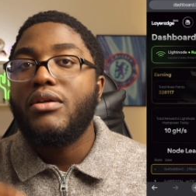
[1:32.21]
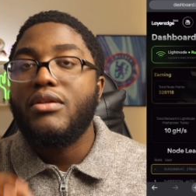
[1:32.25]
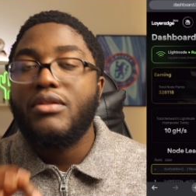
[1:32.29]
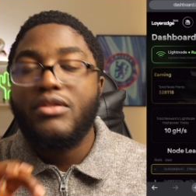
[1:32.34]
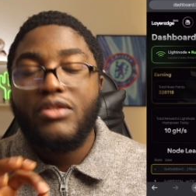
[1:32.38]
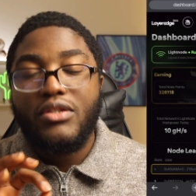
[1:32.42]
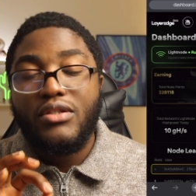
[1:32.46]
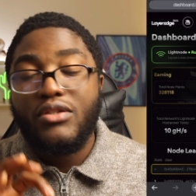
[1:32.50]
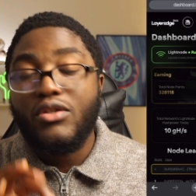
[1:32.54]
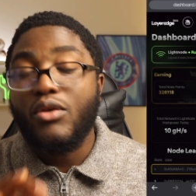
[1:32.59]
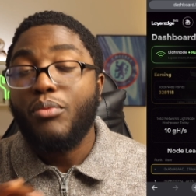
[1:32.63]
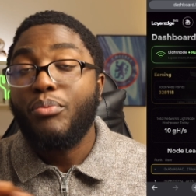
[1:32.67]

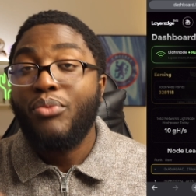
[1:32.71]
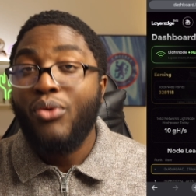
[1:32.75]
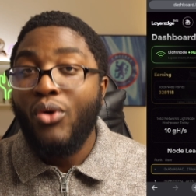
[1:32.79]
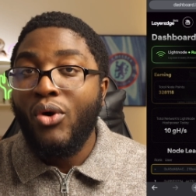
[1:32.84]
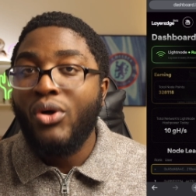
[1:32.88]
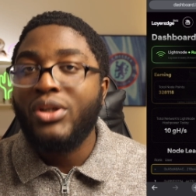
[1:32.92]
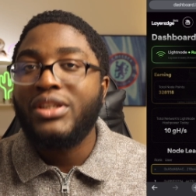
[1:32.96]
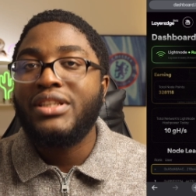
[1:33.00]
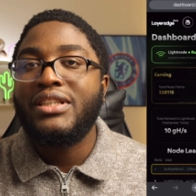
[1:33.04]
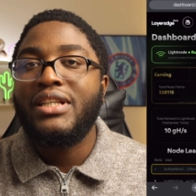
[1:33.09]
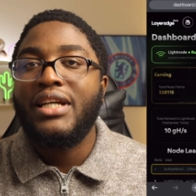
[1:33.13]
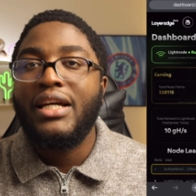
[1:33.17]

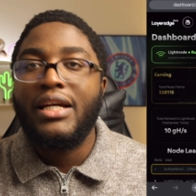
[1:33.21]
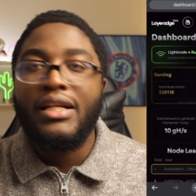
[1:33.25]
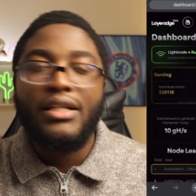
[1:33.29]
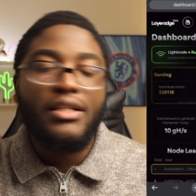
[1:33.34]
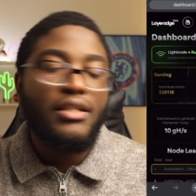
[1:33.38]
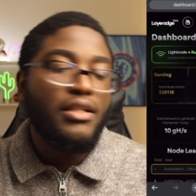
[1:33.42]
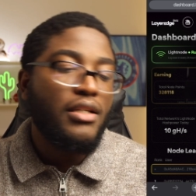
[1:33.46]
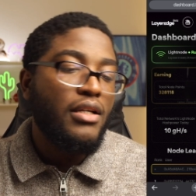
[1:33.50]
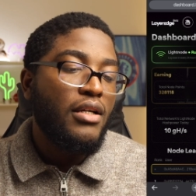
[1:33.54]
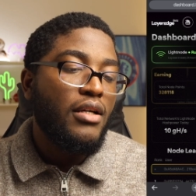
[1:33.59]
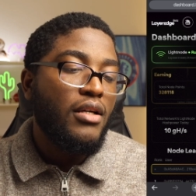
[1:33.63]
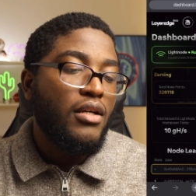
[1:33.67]
supported
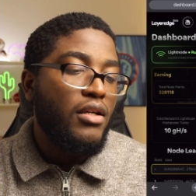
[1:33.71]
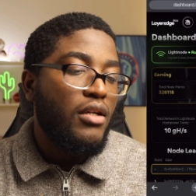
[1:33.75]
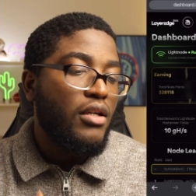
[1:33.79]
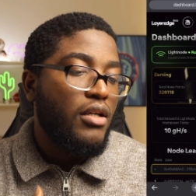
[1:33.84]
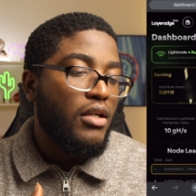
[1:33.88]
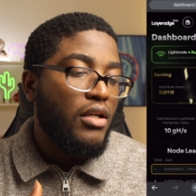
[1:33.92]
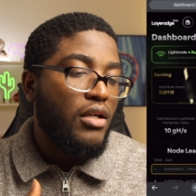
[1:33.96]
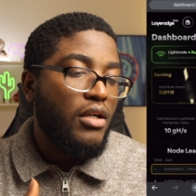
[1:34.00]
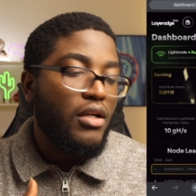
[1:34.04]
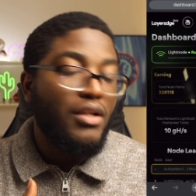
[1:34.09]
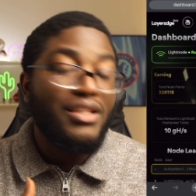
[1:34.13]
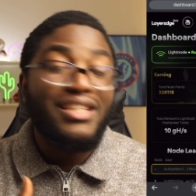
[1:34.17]

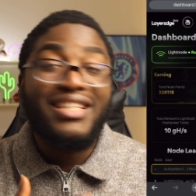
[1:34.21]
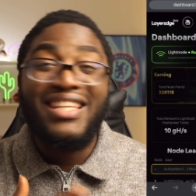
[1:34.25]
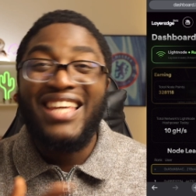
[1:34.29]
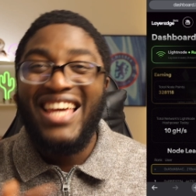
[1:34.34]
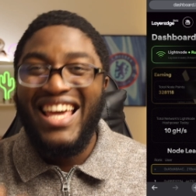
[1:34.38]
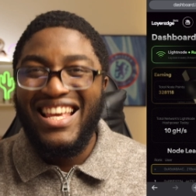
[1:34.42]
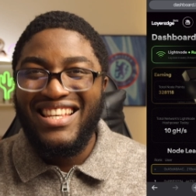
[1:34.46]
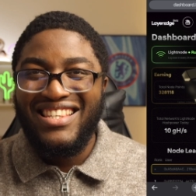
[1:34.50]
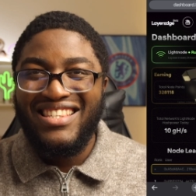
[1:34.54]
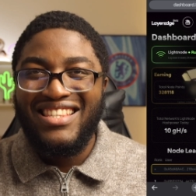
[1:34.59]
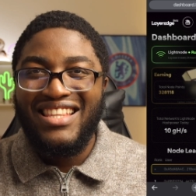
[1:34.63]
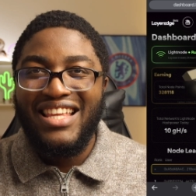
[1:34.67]

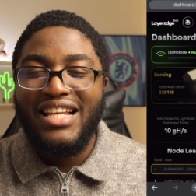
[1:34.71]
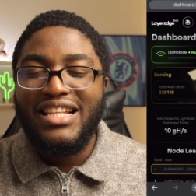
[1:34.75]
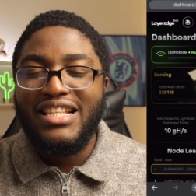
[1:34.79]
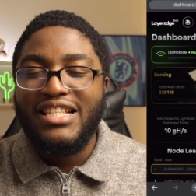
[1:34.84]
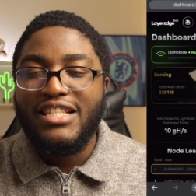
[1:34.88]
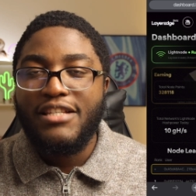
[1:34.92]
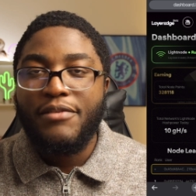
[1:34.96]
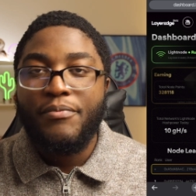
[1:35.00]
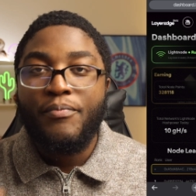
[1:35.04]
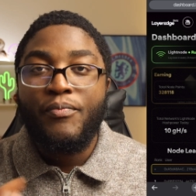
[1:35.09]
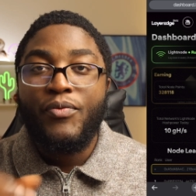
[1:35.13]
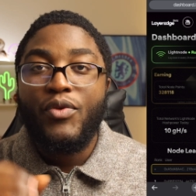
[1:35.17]

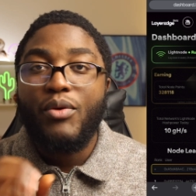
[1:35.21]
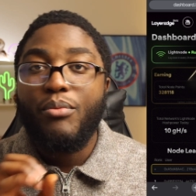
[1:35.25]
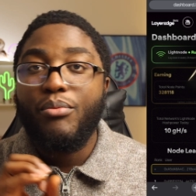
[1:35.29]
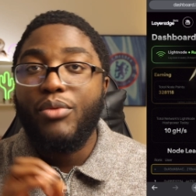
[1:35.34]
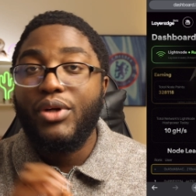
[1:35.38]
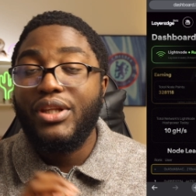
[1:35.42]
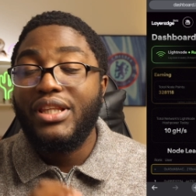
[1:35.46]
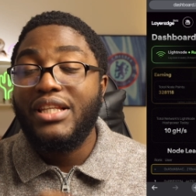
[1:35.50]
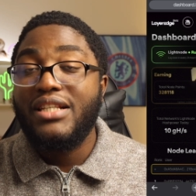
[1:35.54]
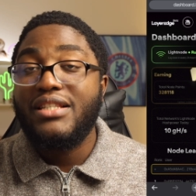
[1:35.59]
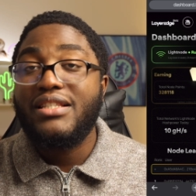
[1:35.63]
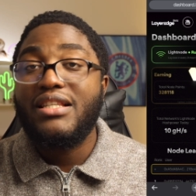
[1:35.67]
testnet,
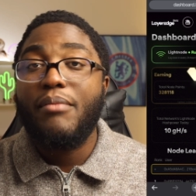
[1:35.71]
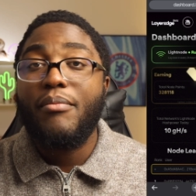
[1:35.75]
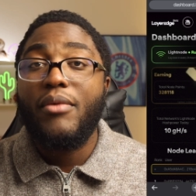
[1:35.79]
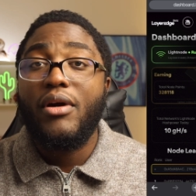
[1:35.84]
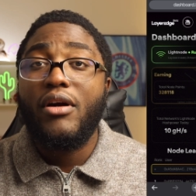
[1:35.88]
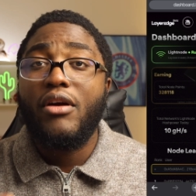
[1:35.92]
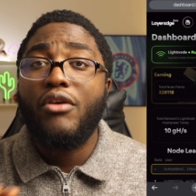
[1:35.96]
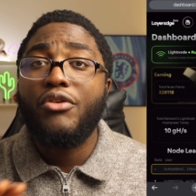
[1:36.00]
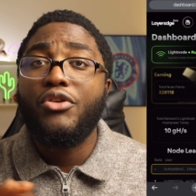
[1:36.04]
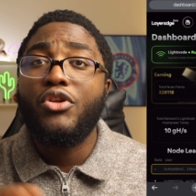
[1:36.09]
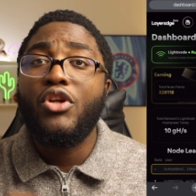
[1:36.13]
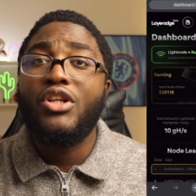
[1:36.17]
but this time
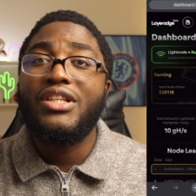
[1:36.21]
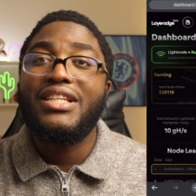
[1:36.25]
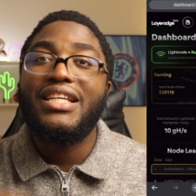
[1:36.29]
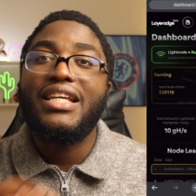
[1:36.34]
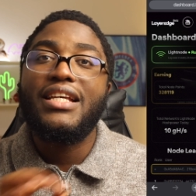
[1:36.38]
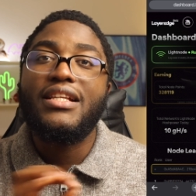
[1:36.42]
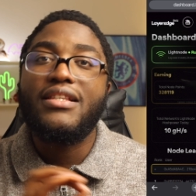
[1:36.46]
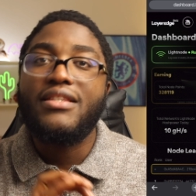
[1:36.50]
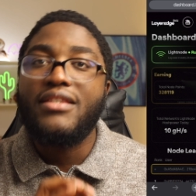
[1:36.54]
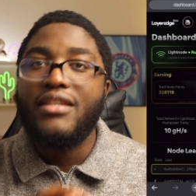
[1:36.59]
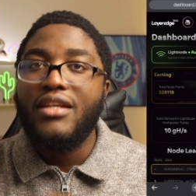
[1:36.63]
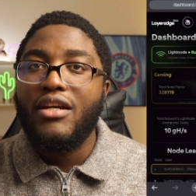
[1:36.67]
around, not
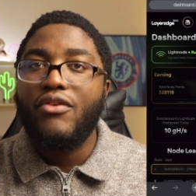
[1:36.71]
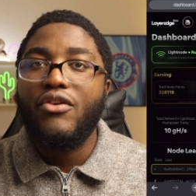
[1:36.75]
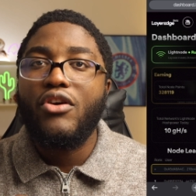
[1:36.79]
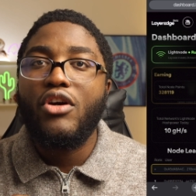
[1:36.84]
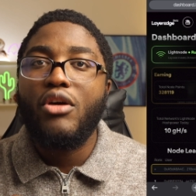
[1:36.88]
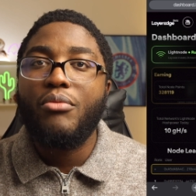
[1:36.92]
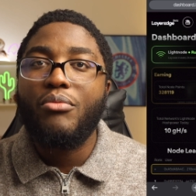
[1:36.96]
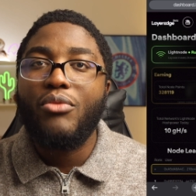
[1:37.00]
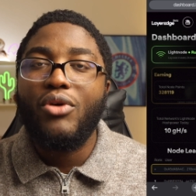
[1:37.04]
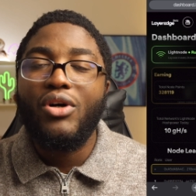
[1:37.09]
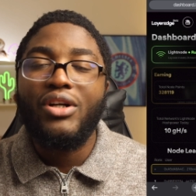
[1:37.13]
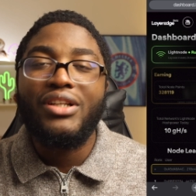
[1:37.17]

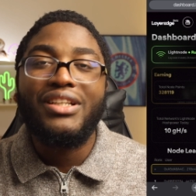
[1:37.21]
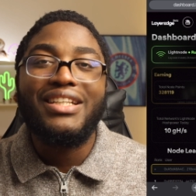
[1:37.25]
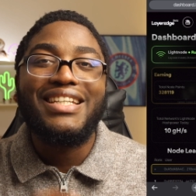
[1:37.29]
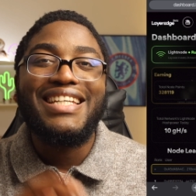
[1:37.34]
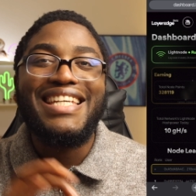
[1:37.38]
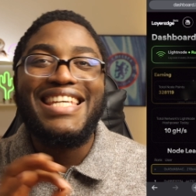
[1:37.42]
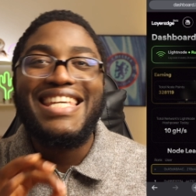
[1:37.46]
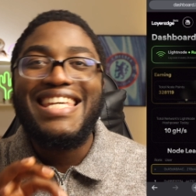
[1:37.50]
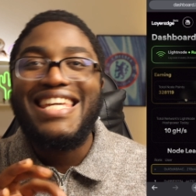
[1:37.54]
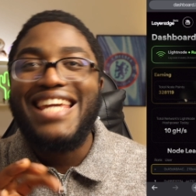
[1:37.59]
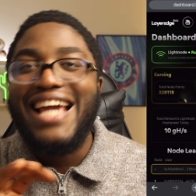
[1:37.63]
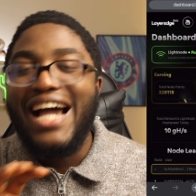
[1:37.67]
Ethereum on the
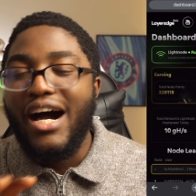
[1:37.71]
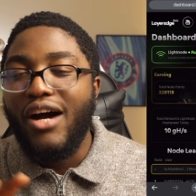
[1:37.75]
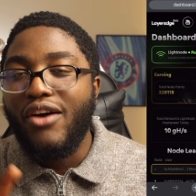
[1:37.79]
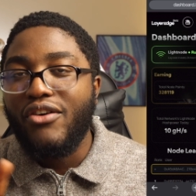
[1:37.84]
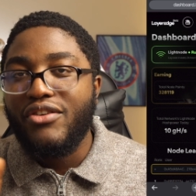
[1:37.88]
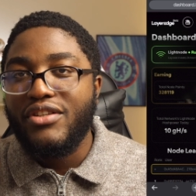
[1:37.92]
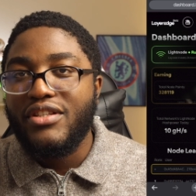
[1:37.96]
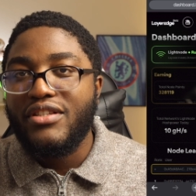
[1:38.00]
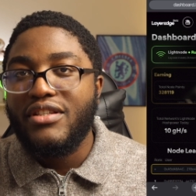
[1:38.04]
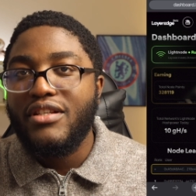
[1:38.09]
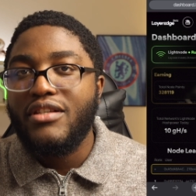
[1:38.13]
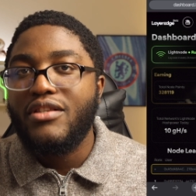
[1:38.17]

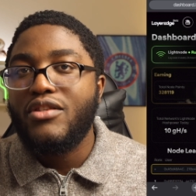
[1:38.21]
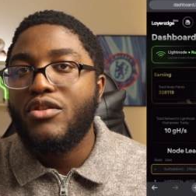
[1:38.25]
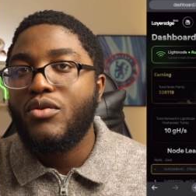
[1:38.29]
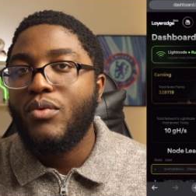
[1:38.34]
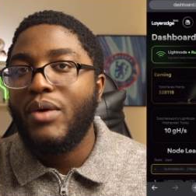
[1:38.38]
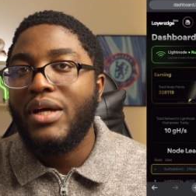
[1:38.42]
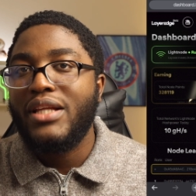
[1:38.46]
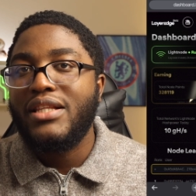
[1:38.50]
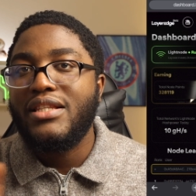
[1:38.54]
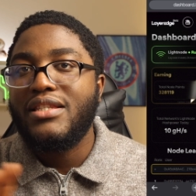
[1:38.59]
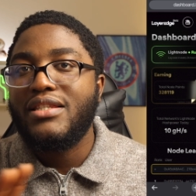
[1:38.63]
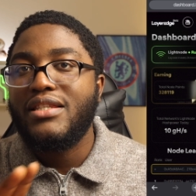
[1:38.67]

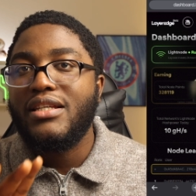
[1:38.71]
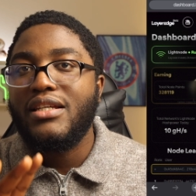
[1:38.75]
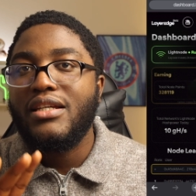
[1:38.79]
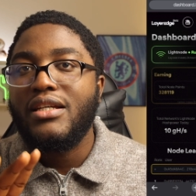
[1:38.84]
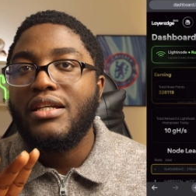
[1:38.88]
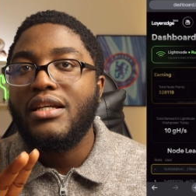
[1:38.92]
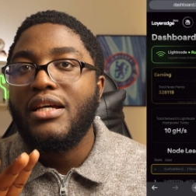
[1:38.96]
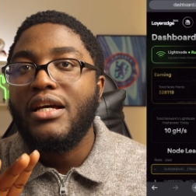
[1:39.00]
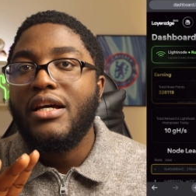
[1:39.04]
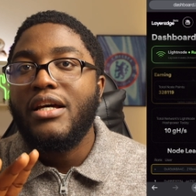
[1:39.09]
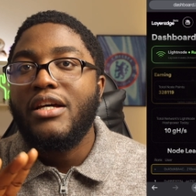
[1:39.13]
ERC20